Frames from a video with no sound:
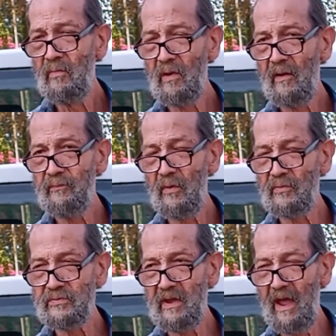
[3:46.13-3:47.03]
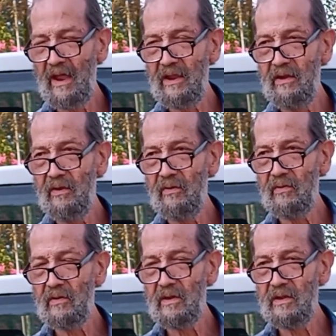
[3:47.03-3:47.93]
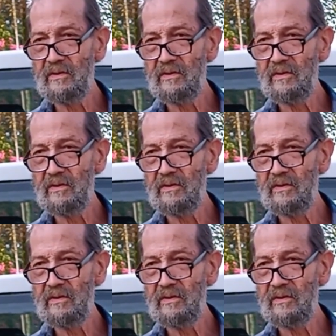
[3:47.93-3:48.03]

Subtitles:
when I first got here.